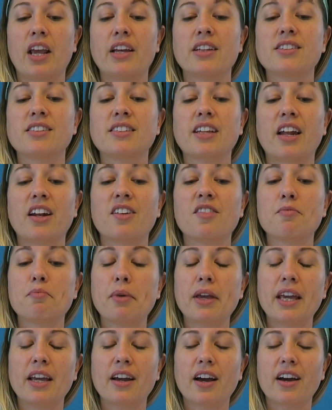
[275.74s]
instead
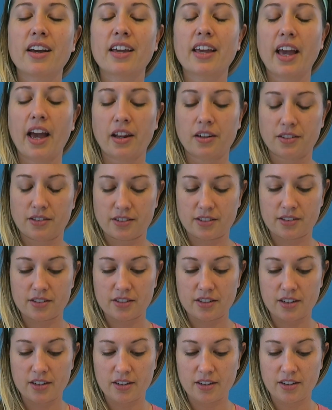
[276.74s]
of being
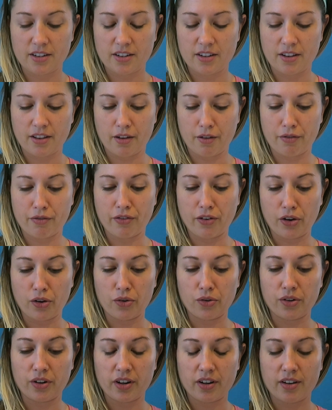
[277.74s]
against the
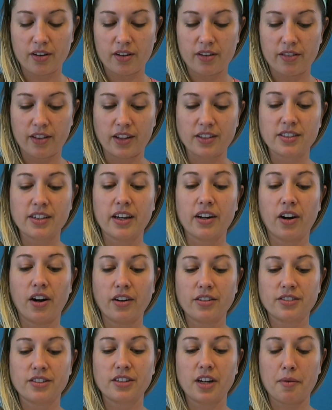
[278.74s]
food that's in
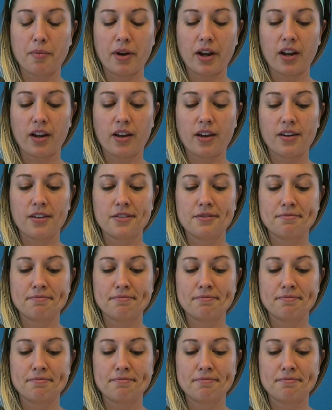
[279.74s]
our stomach.